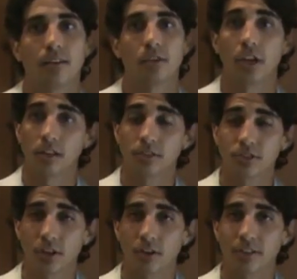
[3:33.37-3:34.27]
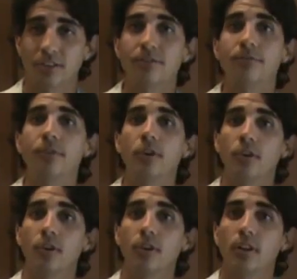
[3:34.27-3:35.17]
Yellowstone is
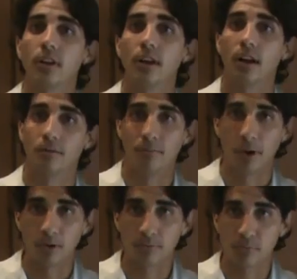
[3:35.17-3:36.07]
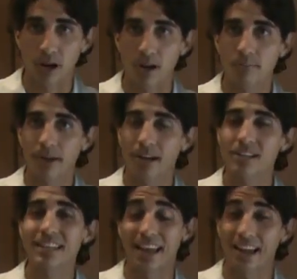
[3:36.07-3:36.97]
full of both brown
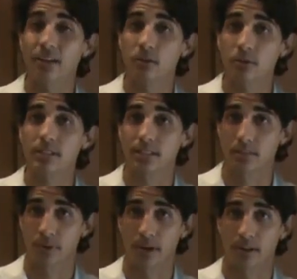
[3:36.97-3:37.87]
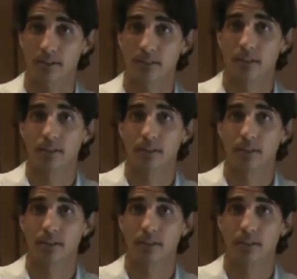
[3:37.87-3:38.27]
bears and grizzly bears.